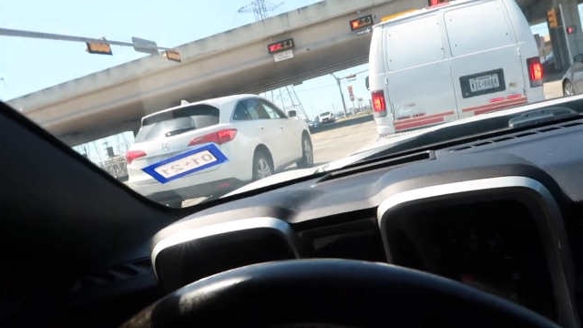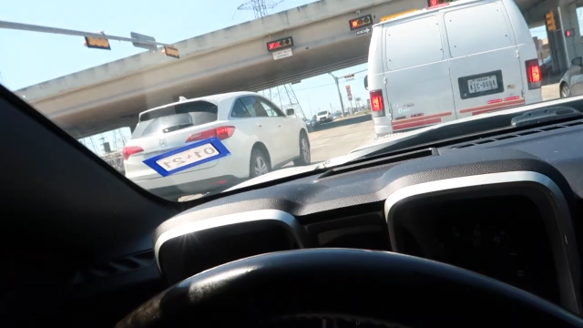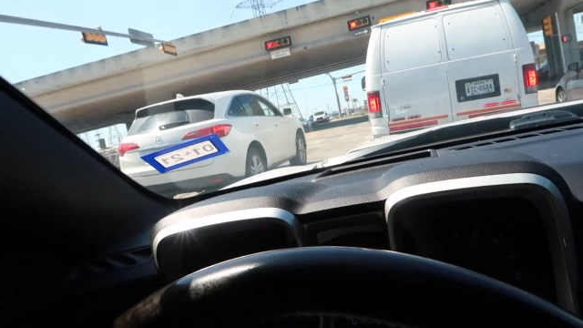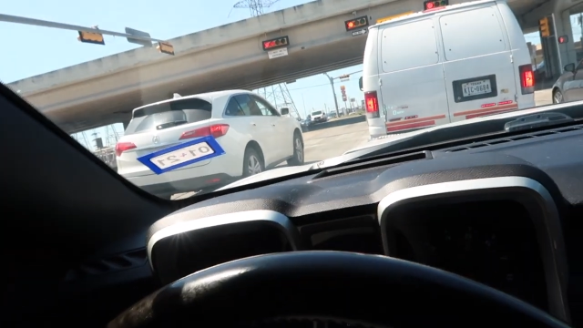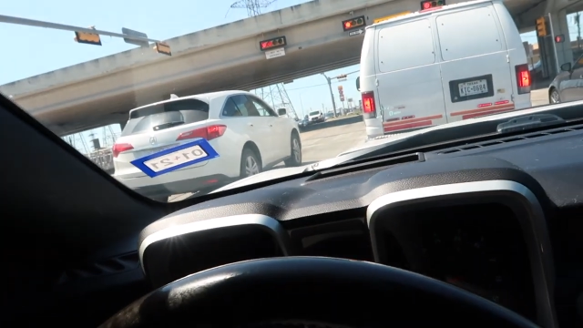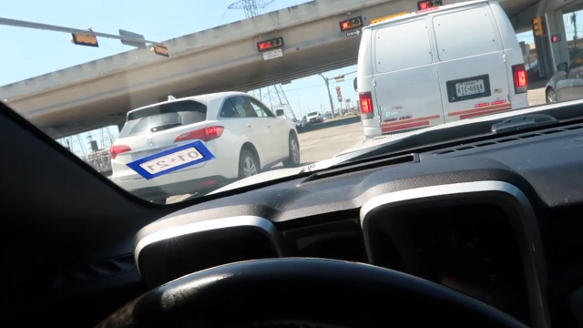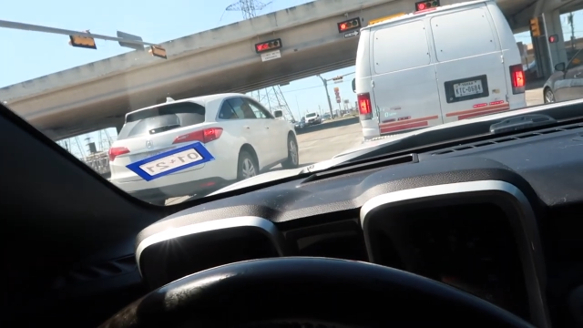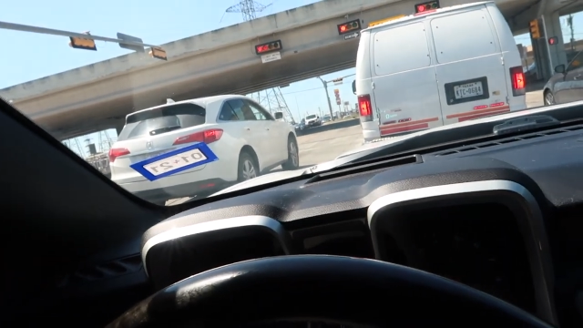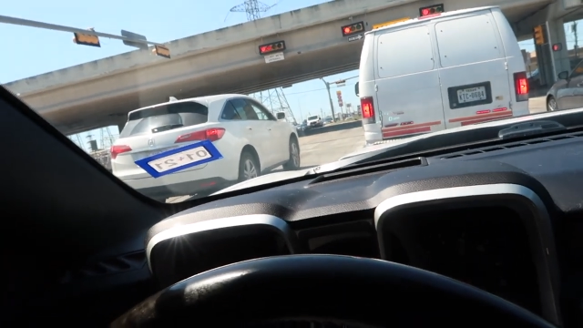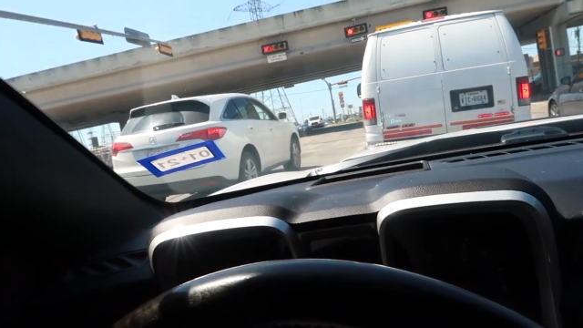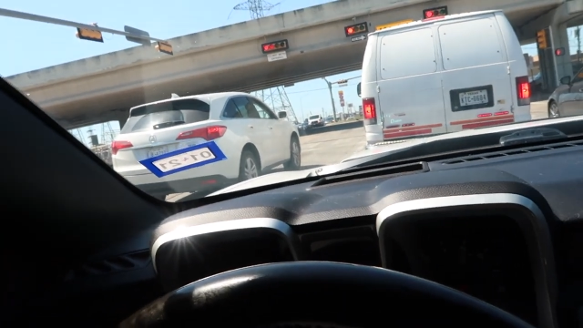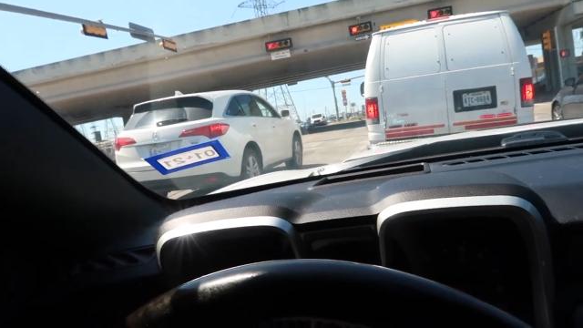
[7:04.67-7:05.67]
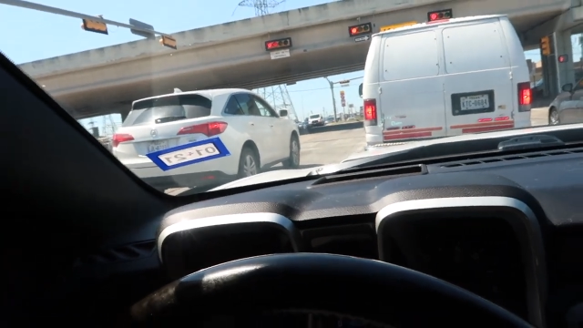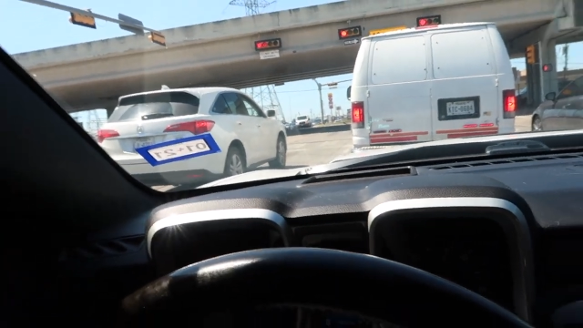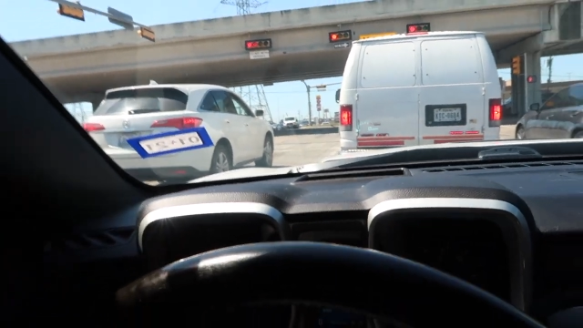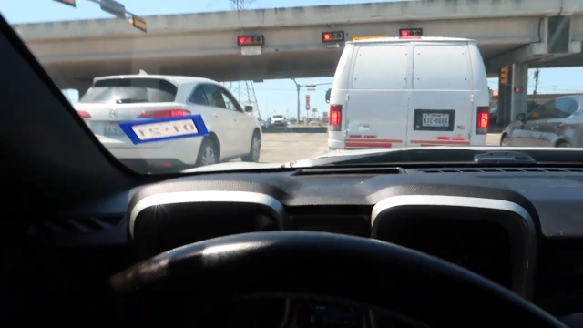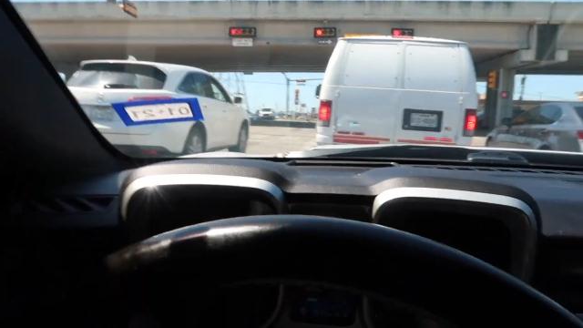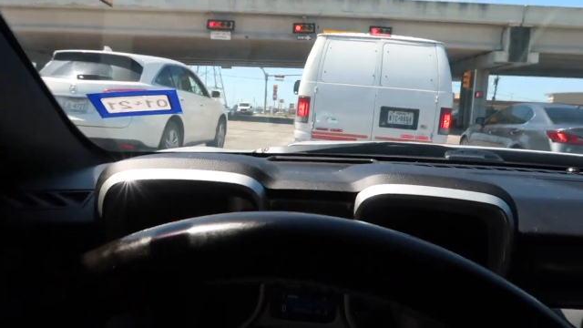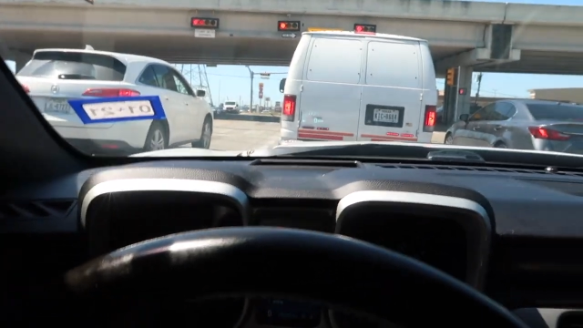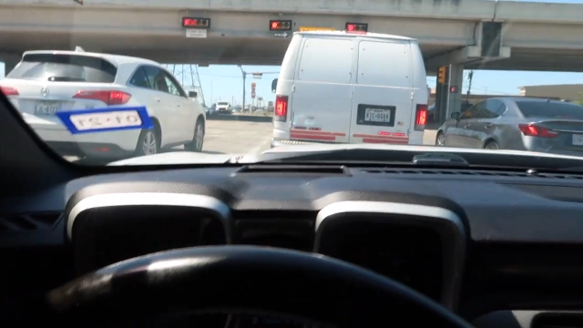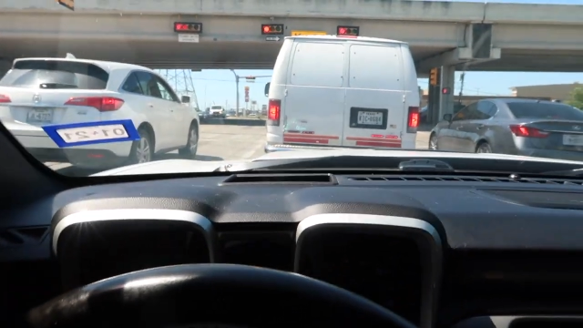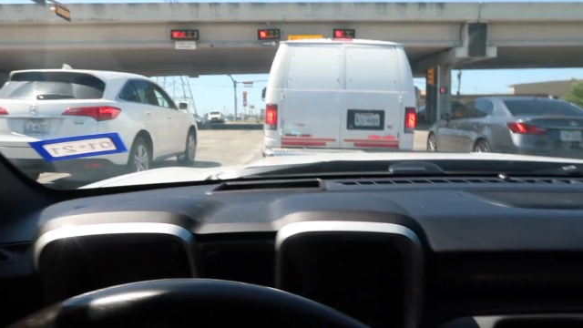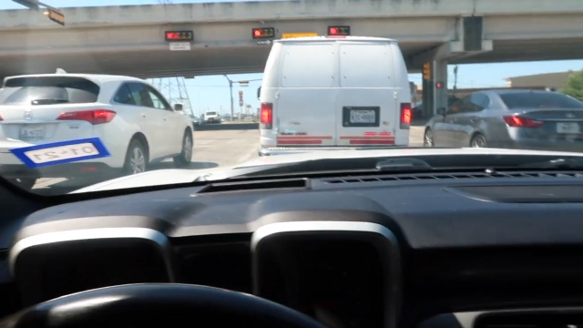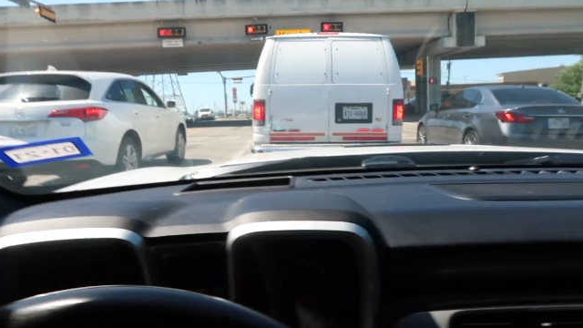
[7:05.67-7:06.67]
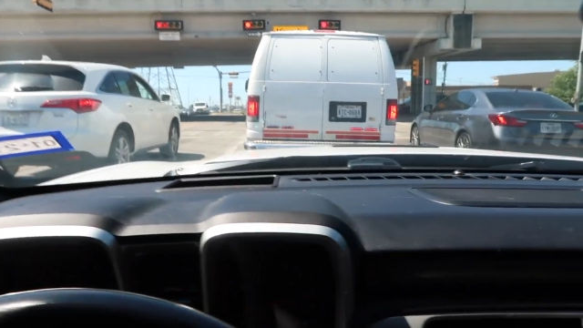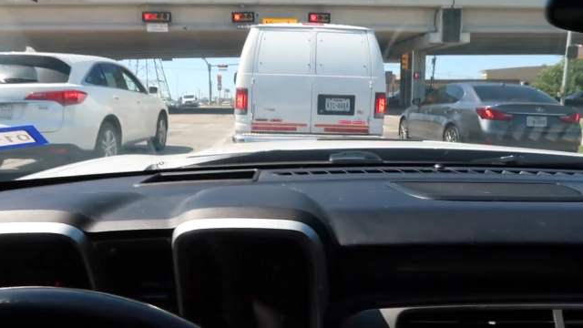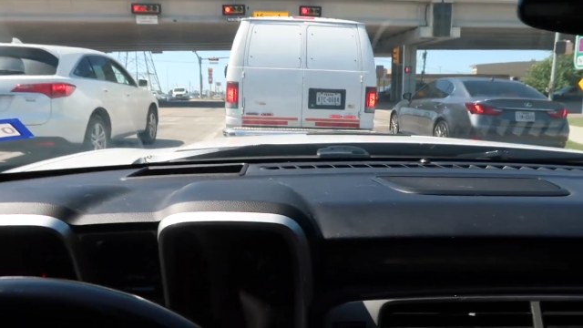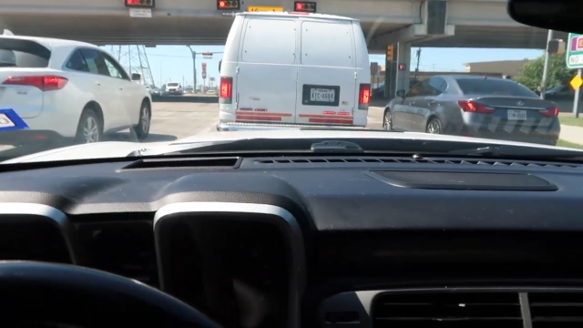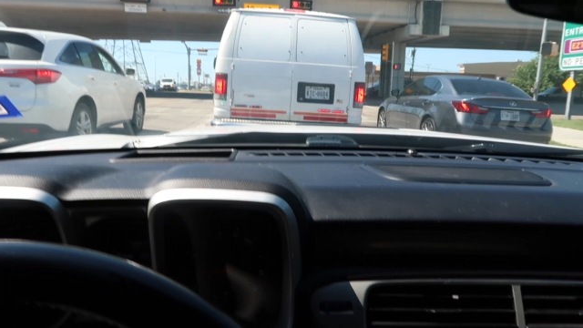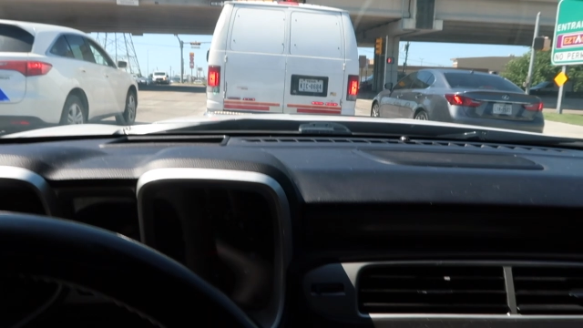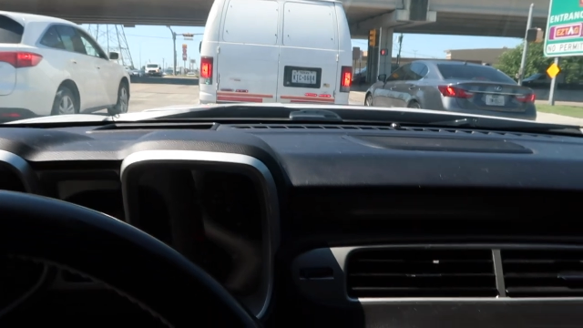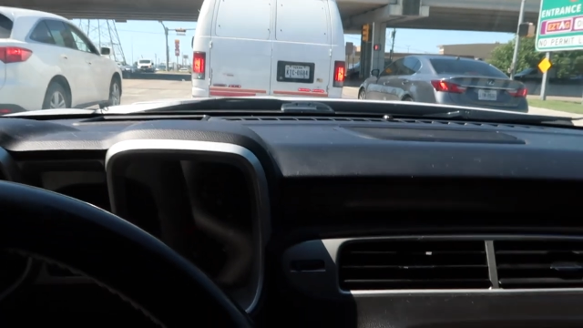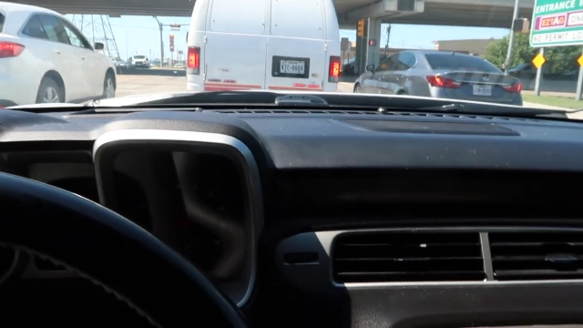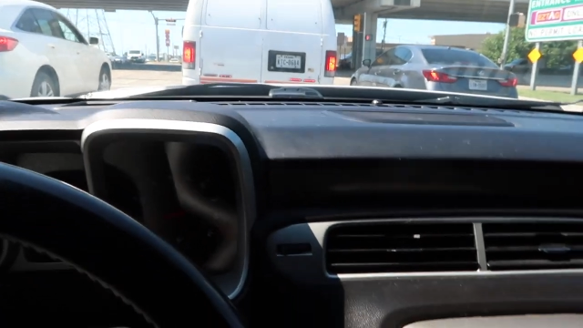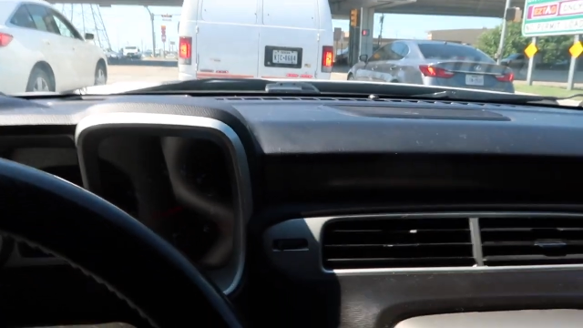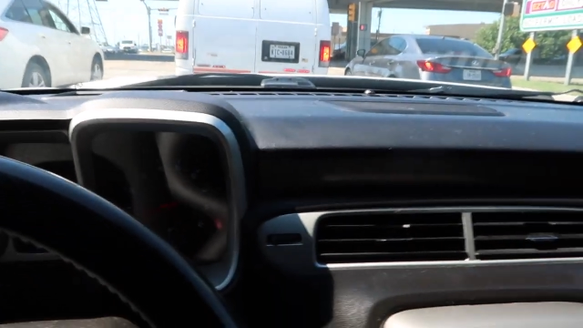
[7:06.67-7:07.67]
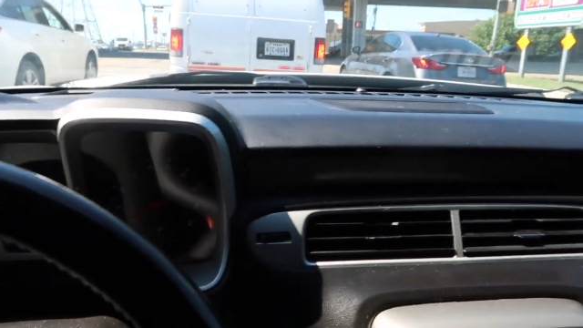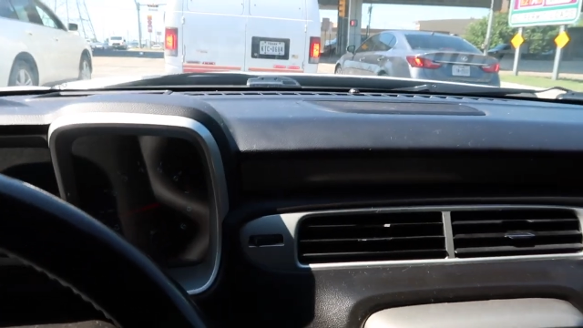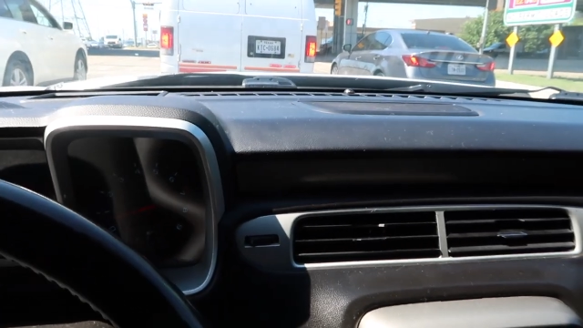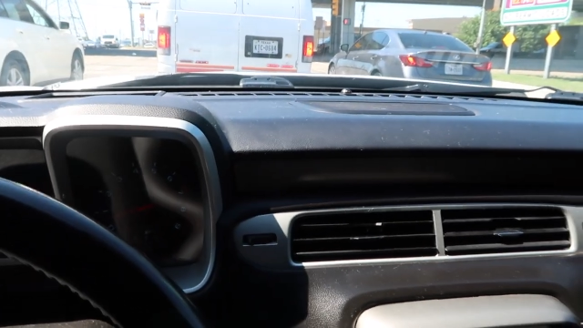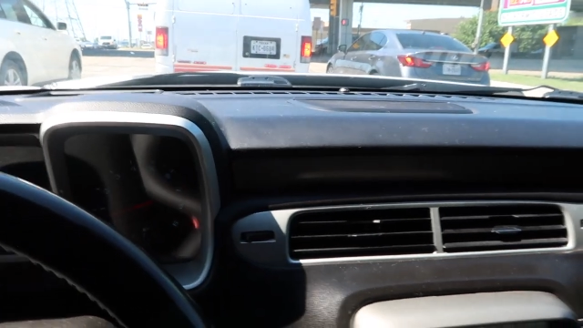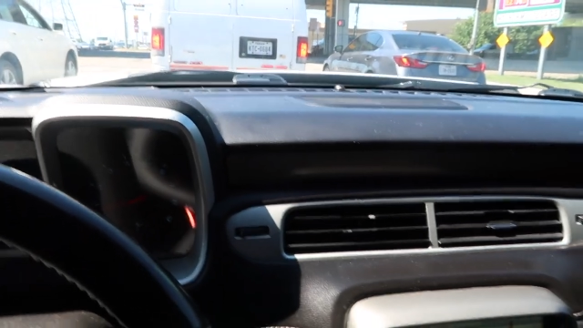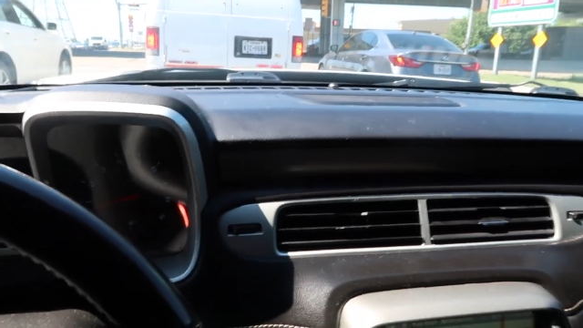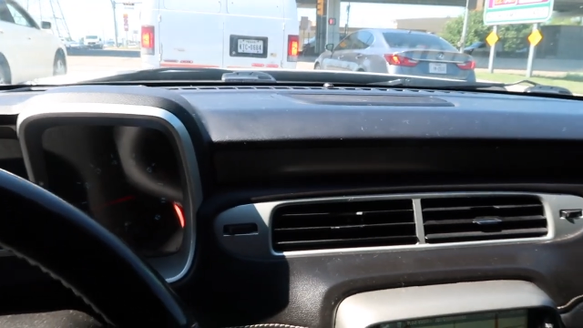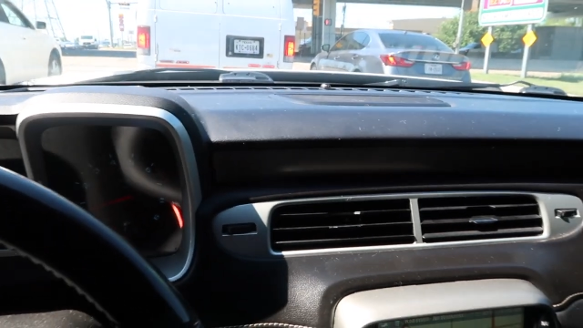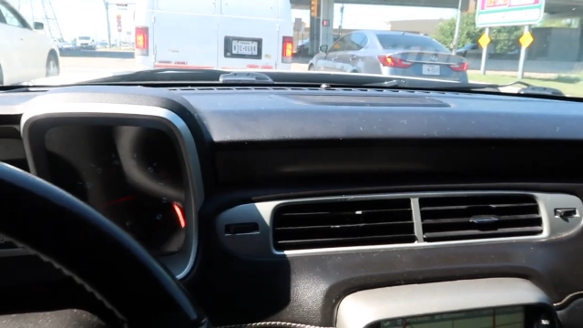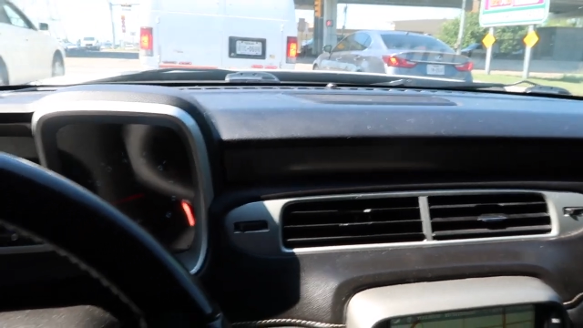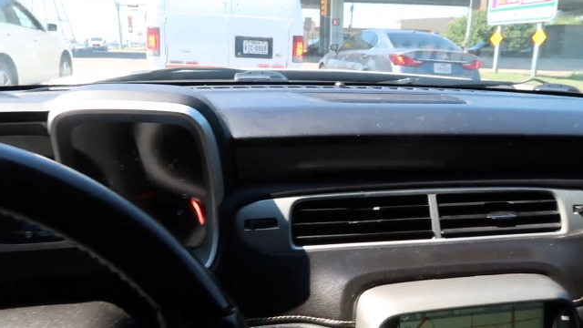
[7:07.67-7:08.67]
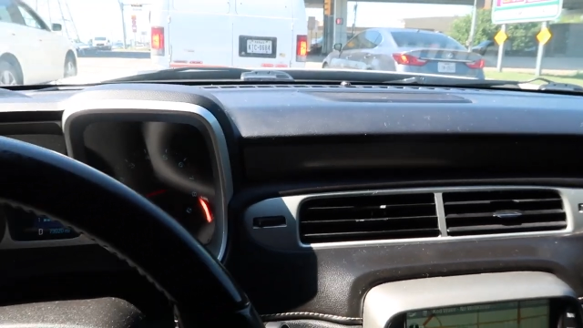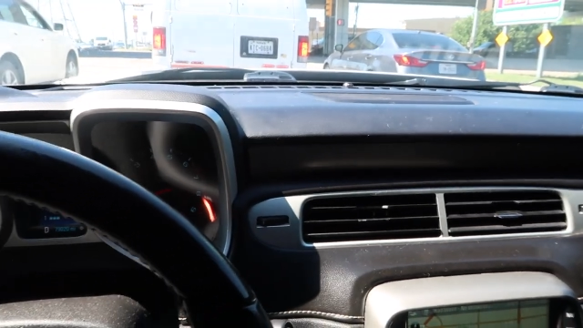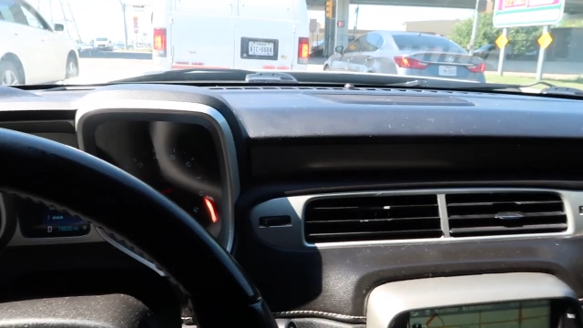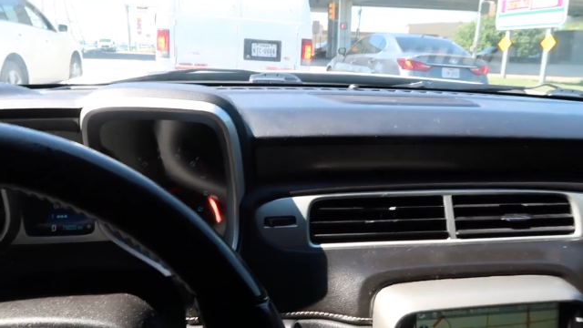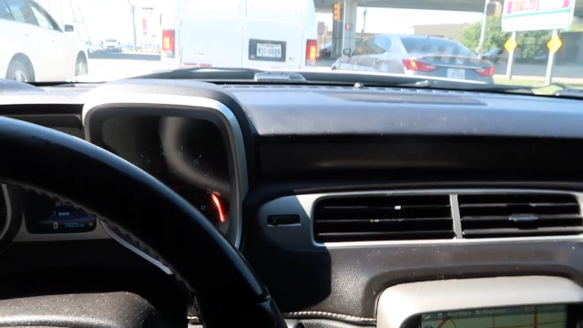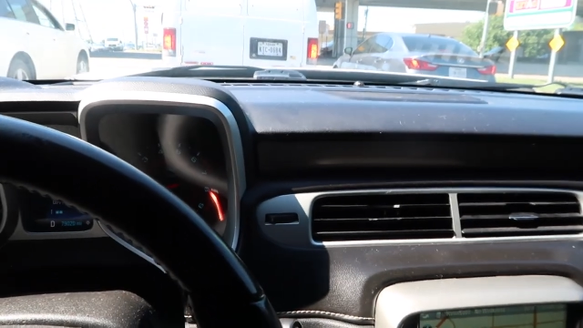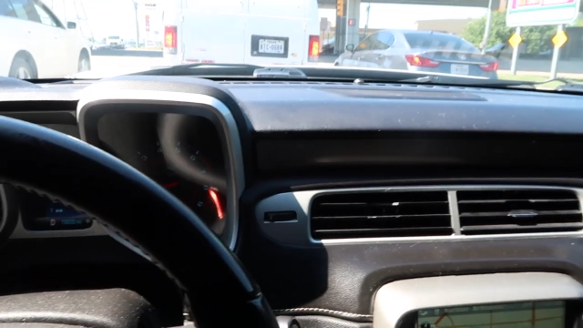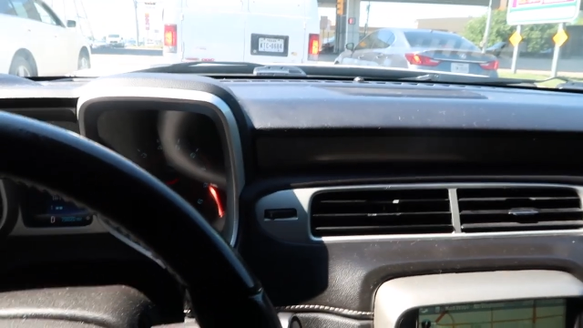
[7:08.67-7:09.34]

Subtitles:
Nobody's mouth can be seen.